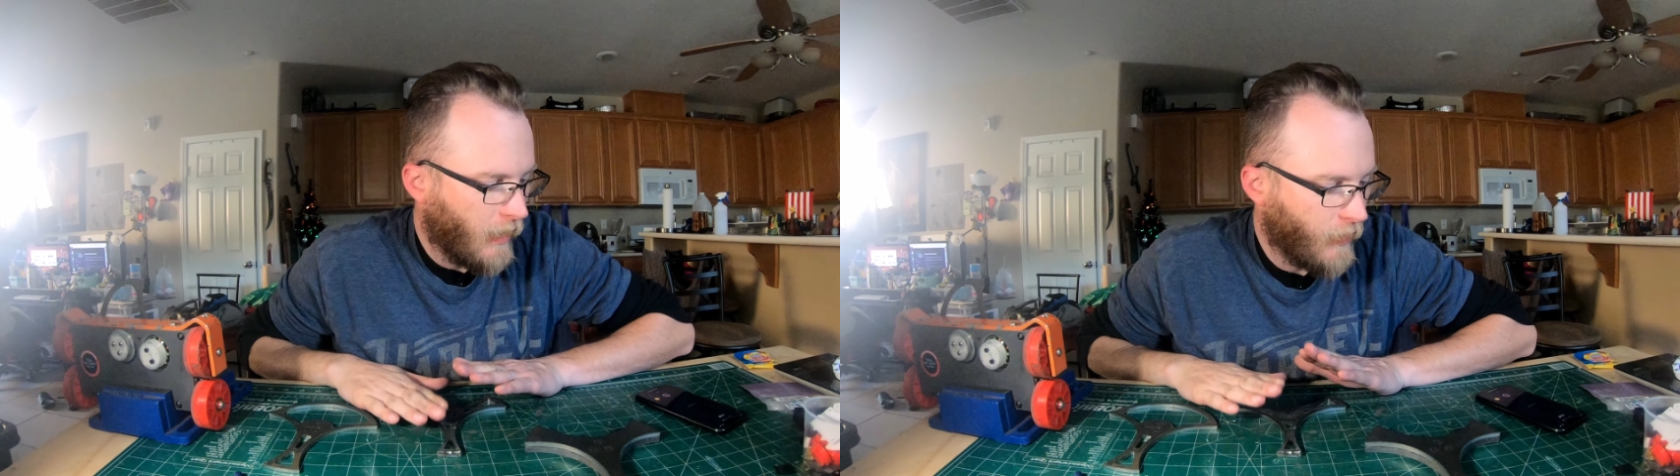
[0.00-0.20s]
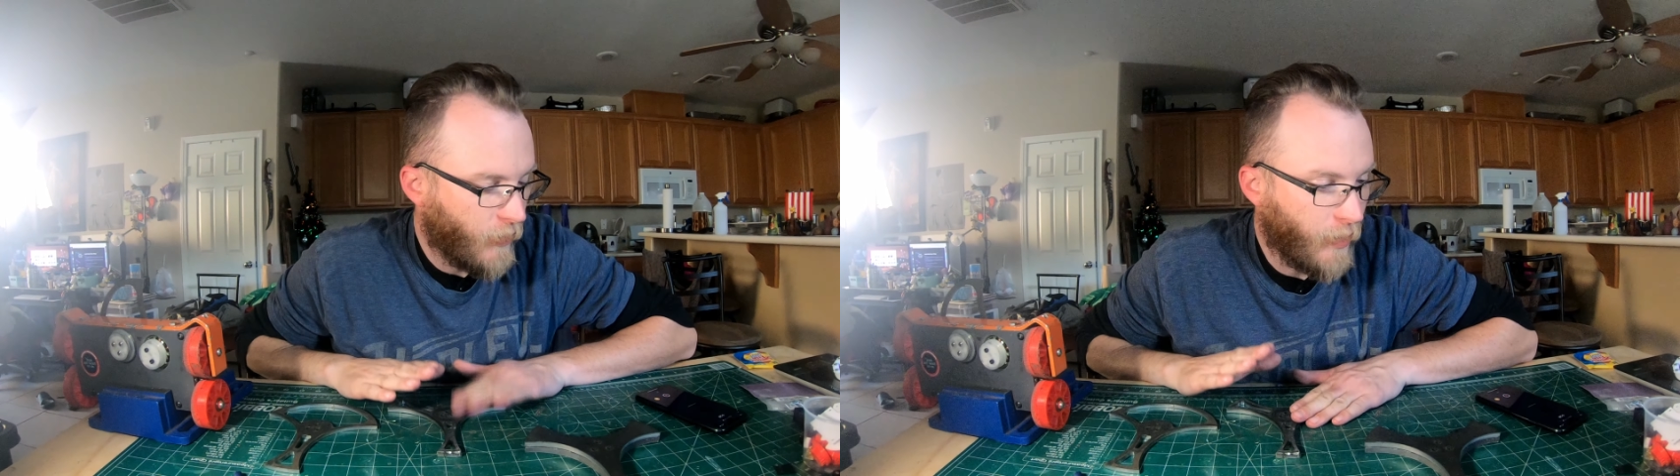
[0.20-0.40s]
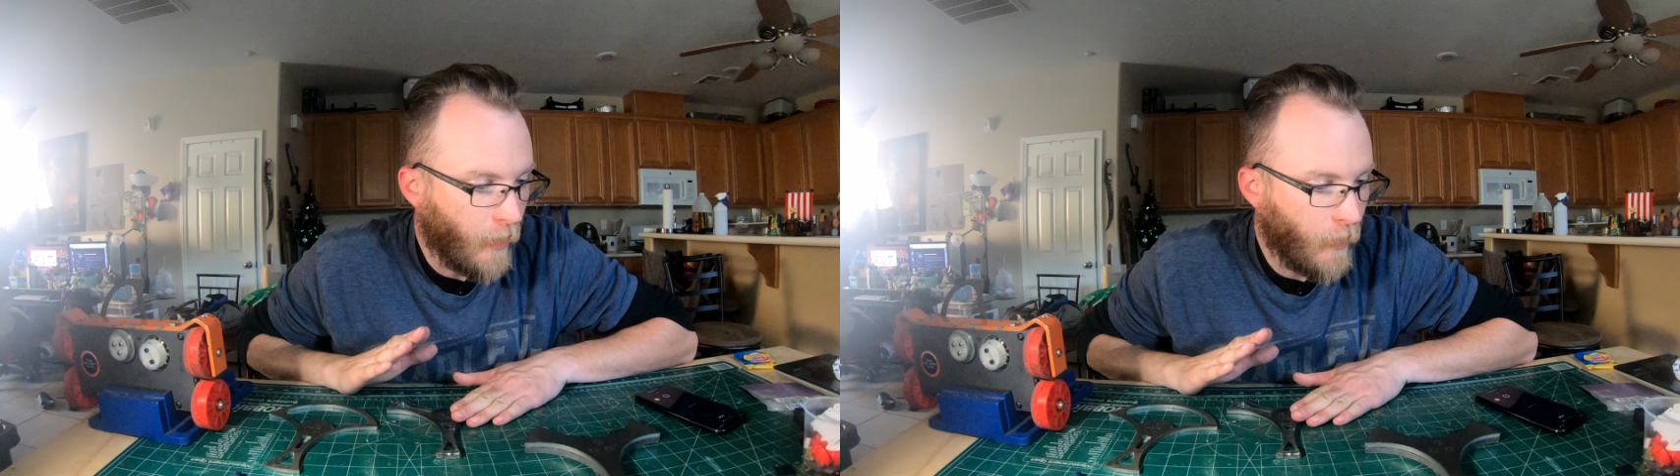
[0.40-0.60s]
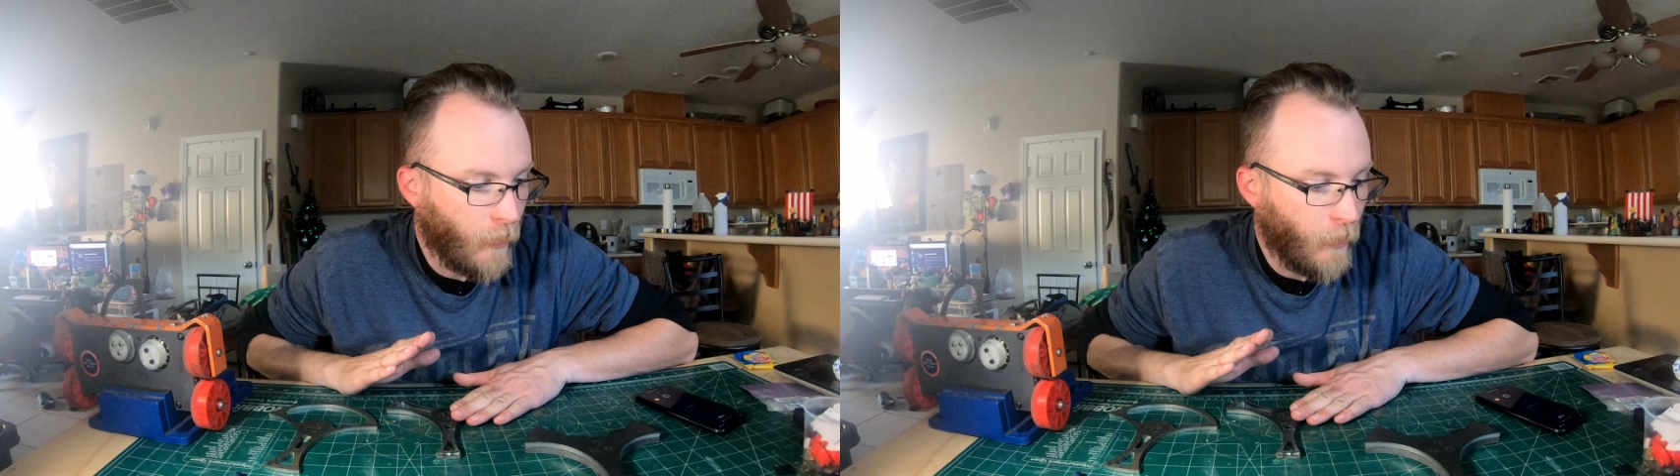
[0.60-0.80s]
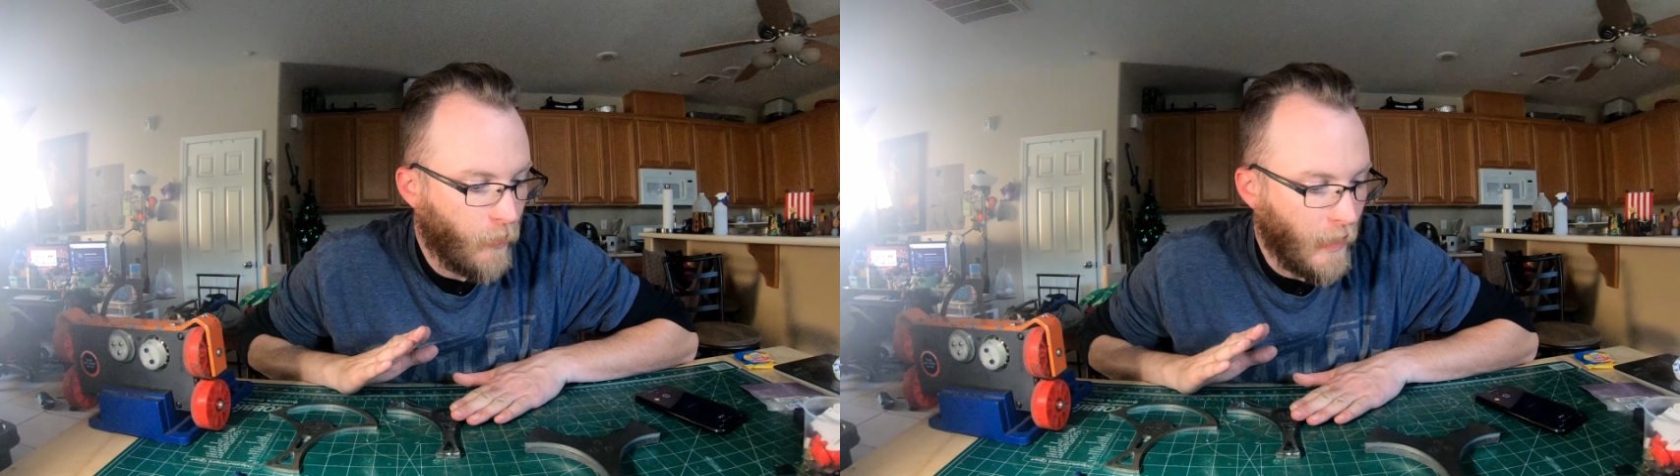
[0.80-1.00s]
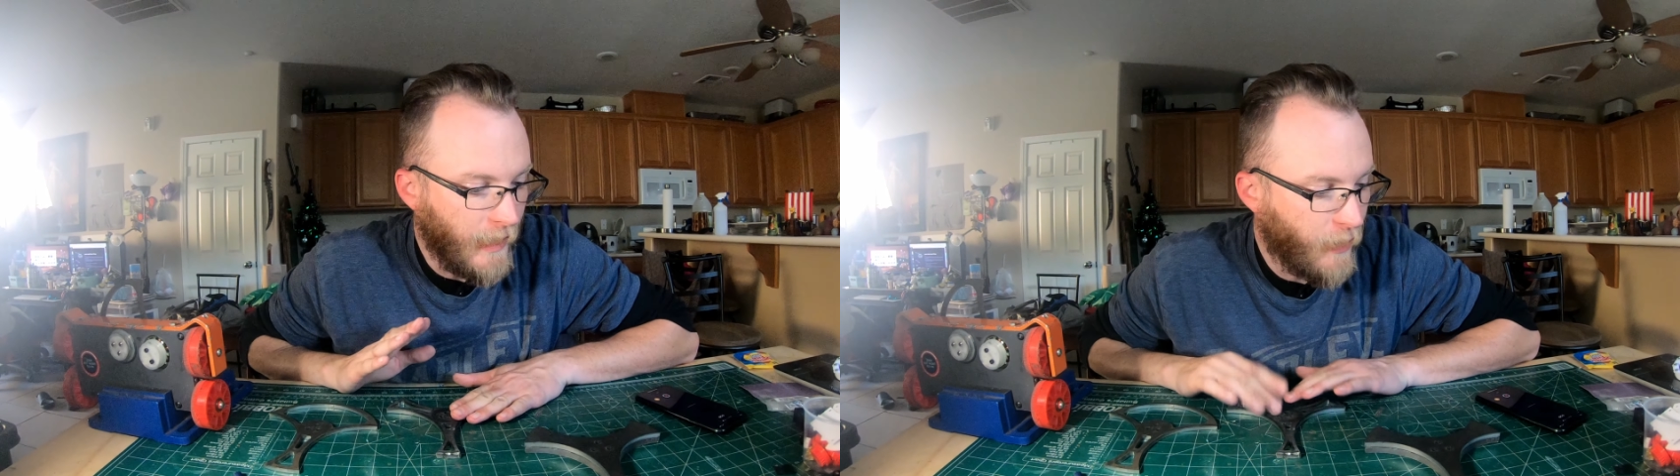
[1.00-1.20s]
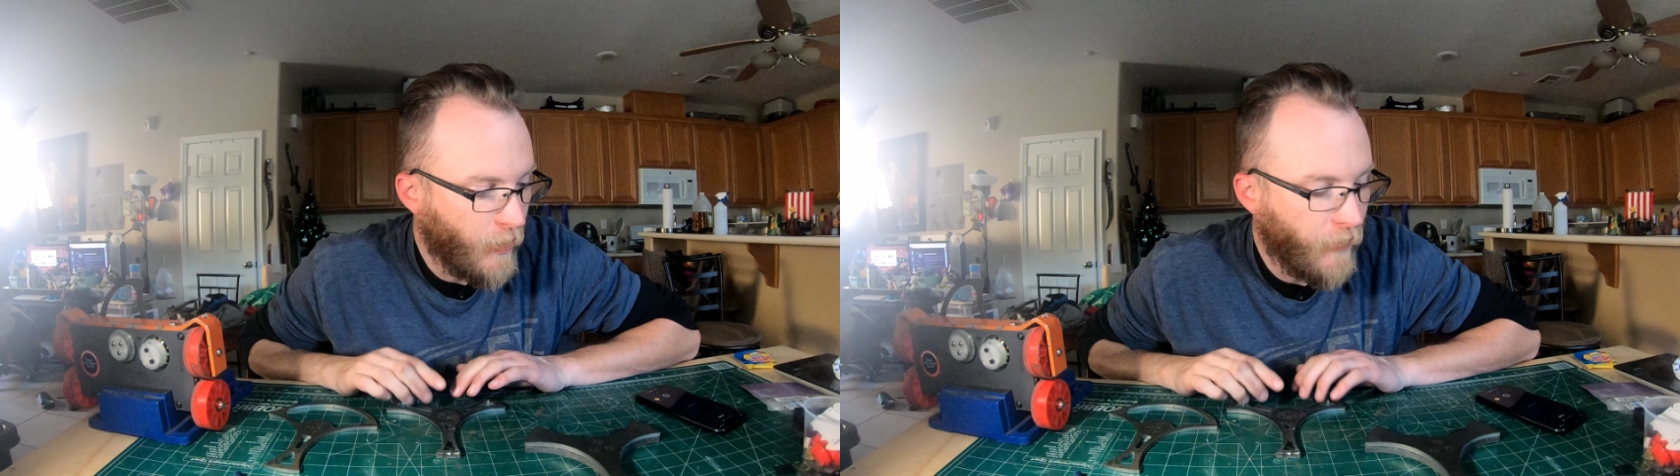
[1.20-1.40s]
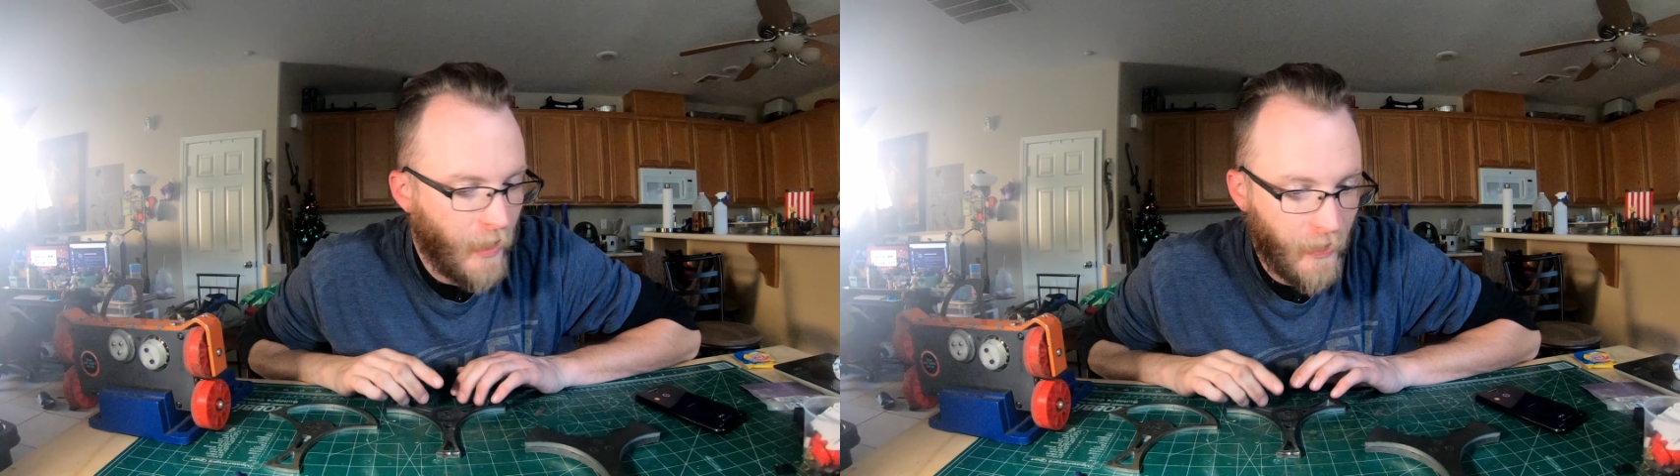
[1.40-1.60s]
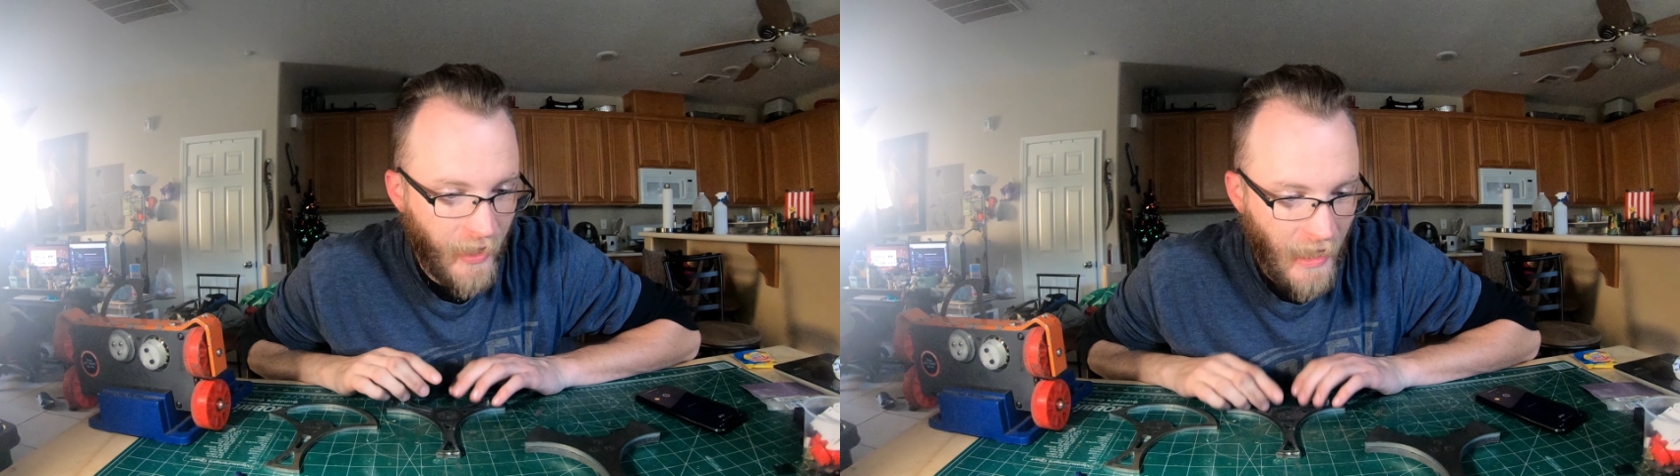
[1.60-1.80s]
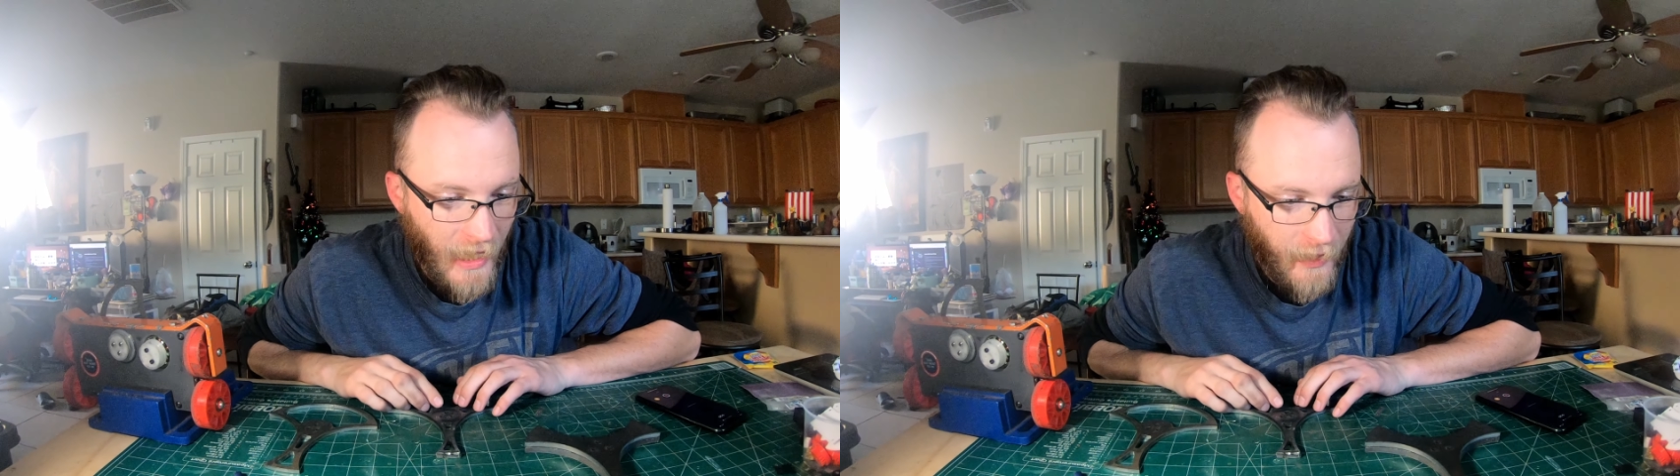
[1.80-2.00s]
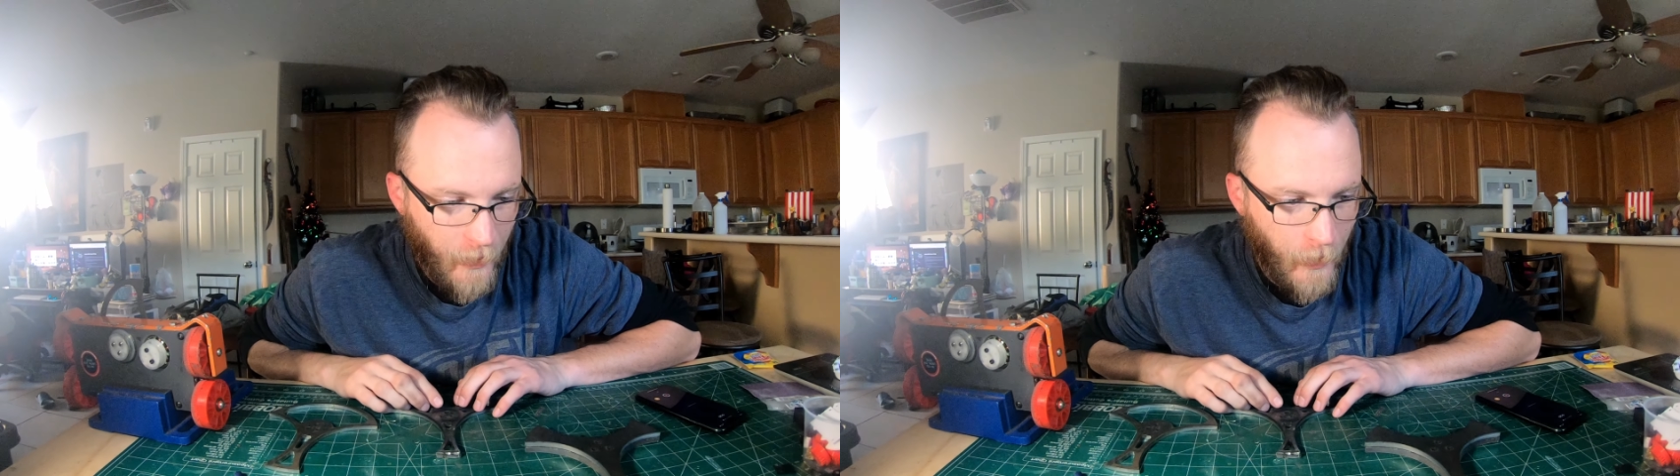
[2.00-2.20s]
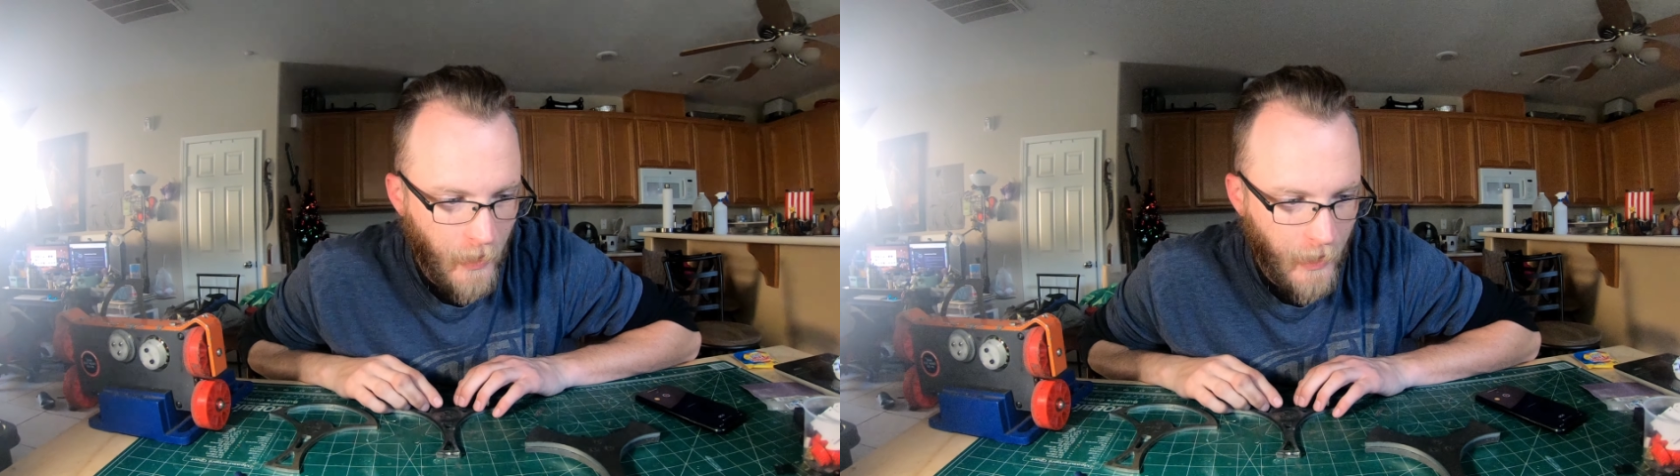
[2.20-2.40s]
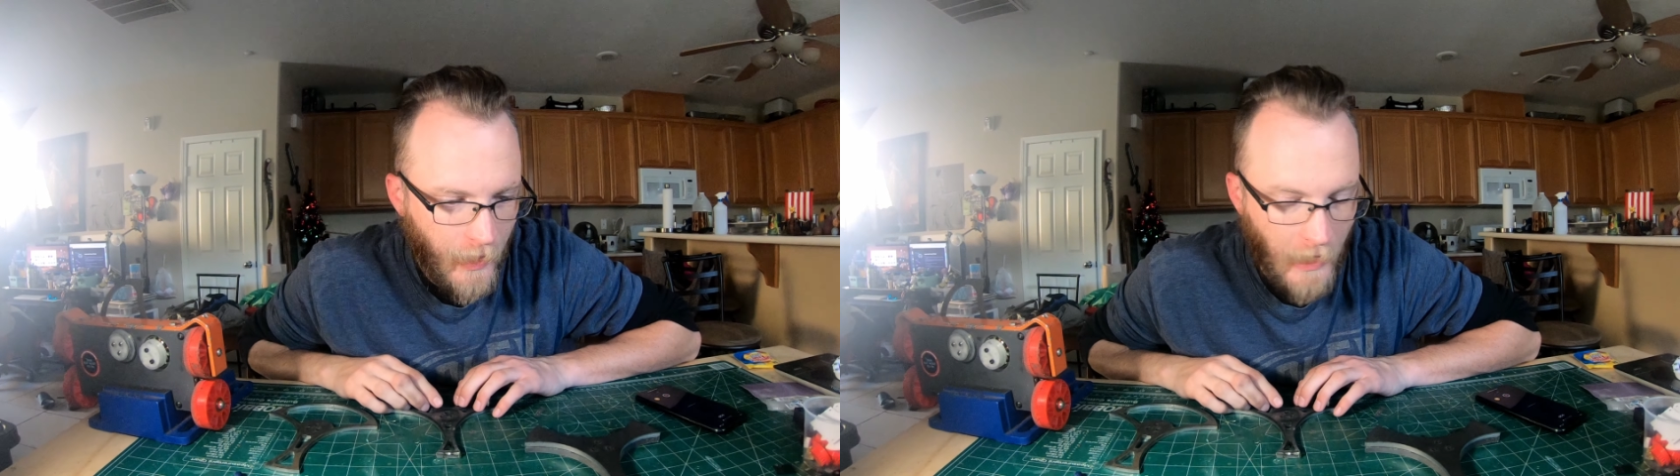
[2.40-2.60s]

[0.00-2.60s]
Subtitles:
So I did 2 videos last week,